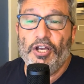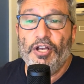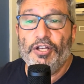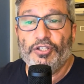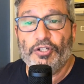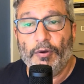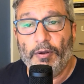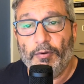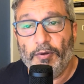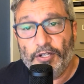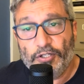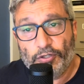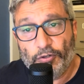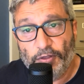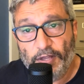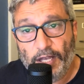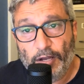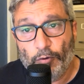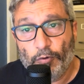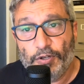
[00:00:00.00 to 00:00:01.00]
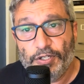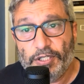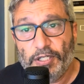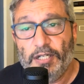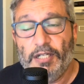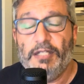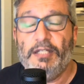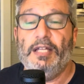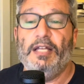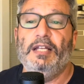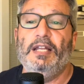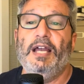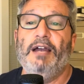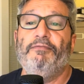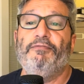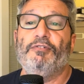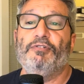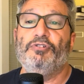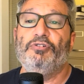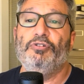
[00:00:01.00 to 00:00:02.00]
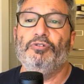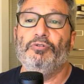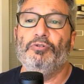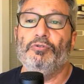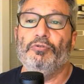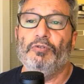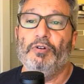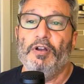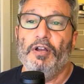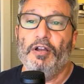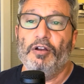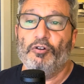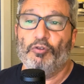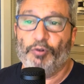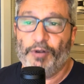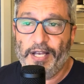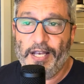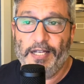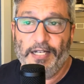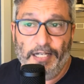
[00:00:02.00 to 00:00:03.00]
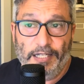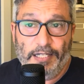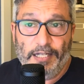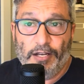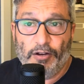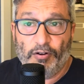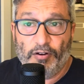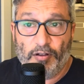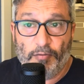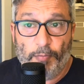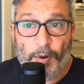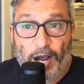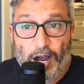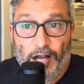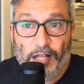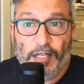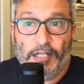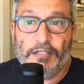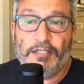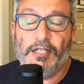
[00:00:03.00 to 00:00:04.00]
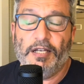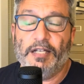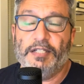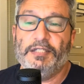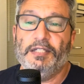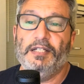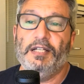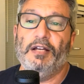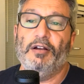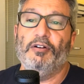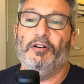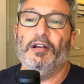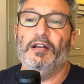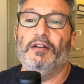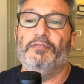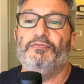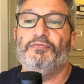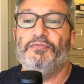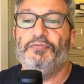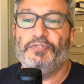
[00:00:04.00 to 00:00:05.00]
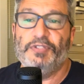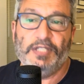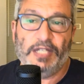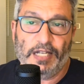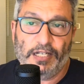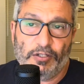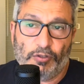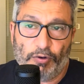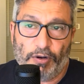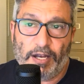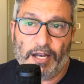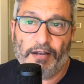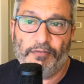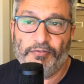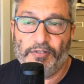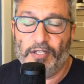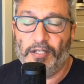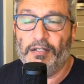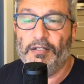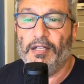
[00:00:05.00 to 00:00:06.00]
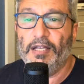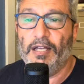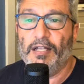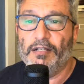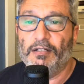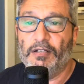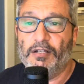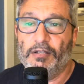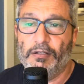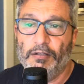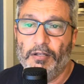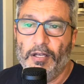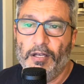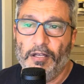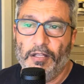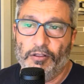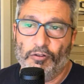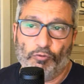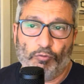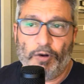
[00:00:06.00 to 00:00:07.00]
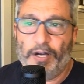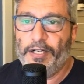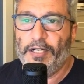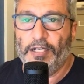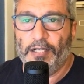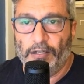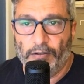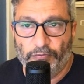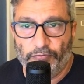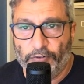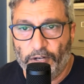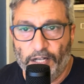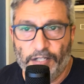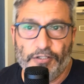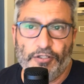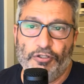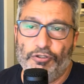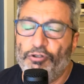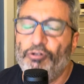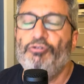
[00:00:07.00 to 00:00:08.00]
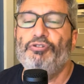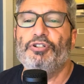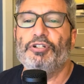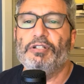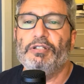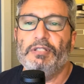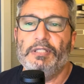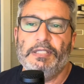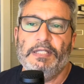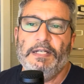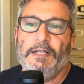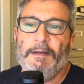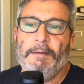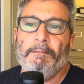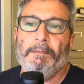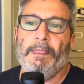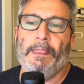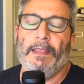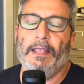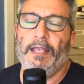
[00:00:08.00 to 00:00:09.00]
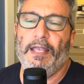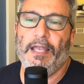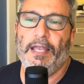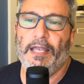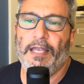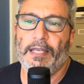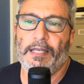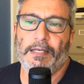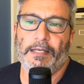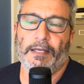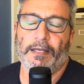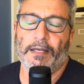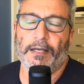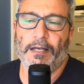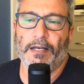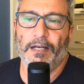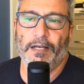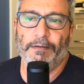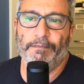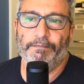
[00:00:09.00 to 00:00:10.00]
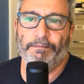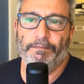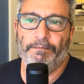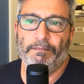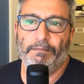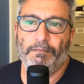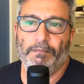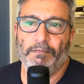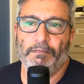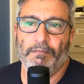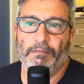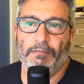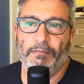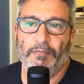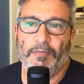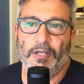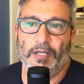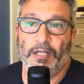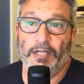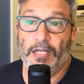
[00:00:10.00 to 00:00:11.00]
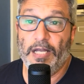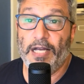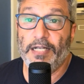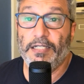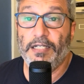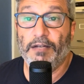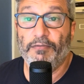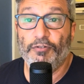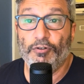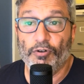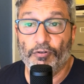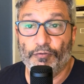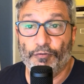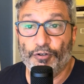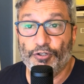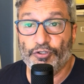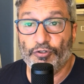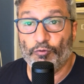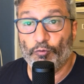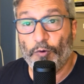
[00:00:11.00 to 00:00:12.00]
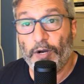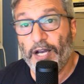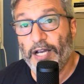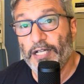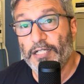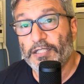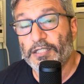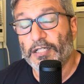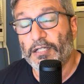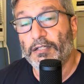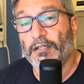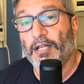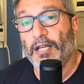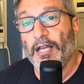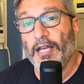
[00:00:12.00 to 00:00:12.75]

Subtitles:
So anyway, so there was an effort to create, in the area of politics, in the area of statecraft and the writing of constitutions, the idea of universal rights, and